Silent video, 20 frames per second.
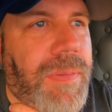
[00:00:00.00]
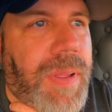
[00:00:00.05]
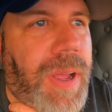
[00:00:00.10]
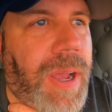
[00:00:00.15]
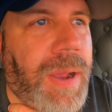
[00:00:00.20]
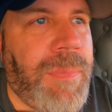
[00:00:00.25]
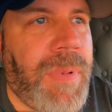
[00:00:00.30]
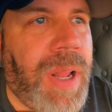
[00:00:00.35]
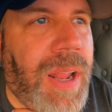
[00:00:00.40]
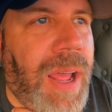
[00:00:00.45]

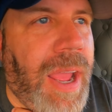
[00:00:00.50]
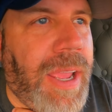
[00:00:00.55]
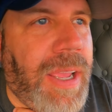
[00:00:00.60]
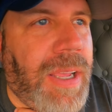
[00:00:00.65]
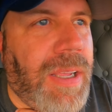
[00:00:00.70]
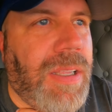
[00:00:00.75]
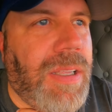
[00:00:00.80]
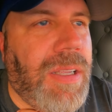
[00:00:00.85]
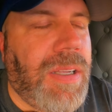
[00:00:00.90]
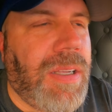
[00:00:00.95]
like,
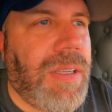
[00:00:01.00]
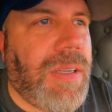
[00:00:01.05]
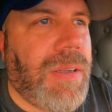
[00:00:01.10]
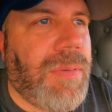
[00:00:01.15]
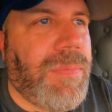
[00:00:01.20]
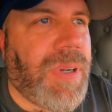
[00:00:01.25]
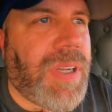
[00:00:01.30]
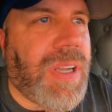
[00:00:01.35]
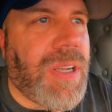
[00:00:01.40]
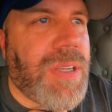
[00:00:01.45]

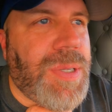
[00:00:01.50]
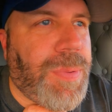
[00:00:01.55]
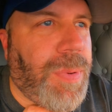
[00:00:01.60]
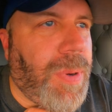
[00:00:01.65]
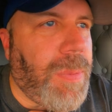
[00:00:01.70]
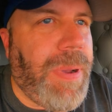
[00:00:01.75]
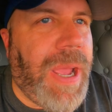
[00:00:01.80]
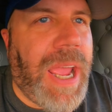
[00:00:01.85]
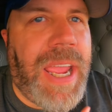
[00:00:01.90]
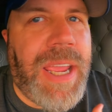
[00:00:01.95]
because
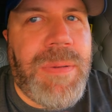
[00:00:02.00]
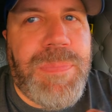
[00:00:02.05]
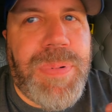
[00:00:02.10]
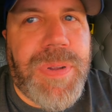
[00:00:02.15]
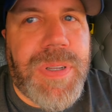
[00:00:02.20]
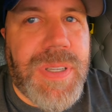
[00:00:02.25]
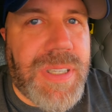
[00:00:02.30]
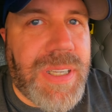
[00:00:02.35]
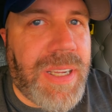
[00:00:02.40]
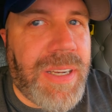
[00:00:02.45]
we're paid
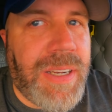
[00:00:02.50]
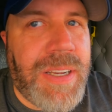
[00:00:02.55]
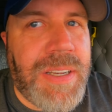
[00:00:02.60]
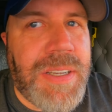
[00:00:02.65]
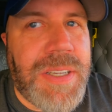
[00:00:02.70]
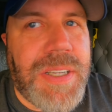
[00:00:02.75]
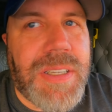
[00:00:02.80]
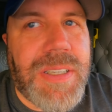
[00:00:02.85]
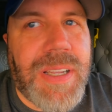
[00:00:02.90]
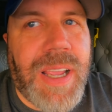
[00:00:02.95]

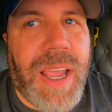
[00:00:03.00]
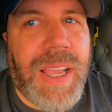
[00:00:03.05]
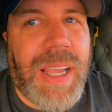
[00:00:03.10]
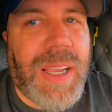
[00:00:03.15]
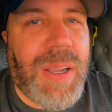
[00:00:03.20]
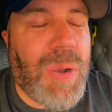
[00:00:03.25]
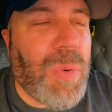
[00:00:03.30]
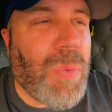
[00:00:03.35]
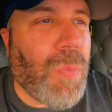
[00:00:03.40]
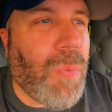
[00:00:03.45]
percentage. It's like
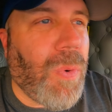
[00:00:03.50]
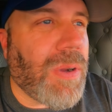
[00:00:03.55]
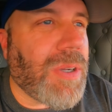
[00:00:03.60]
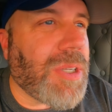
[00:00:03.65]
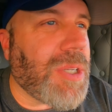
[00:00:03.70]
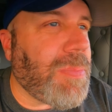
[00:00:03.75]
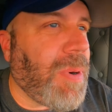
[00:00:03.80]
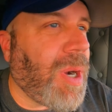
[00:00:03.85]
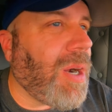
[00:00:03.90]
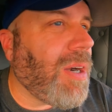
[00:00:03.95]
work
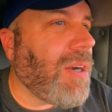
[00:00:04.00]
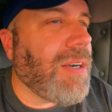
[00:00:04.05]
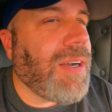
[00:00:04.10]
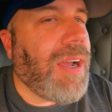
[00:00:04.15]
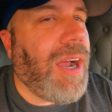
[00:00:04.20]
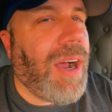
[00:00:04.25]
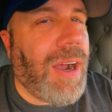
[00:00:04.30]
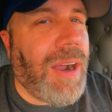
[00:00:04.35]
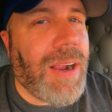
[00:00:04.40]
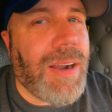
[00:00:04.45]
smarter,
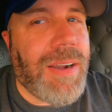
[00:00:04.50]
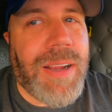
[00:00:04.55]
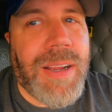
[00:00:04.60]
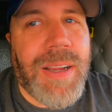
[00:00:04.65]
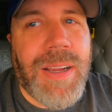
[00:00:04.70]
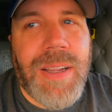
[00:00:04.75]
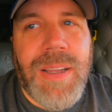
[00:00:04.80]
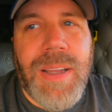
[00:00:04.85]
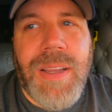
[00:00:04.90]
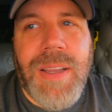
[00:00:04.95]
not
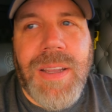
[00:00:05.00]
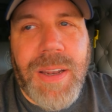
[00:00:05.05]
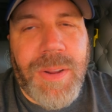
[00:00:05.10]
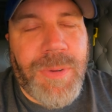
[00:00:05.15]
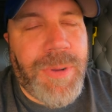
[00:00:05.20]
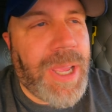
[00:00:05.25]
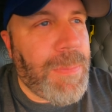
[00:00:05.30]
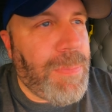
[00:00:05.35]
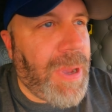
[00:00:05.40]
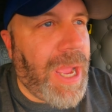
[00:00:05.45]
harder.
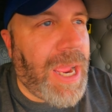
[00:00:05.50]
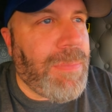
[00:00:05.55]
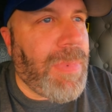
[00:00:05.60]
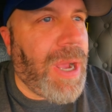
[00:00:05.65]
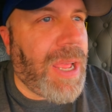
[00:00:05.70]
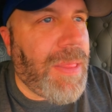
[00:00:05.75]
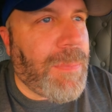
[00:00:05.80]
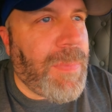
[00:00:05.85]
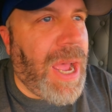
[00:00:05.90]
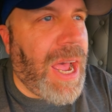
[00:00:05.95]
Don't get paid
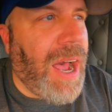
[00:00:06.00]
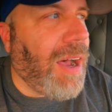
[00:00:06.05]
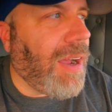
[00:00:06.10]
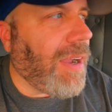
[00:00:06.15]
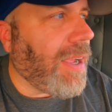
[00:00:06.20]
by the mile,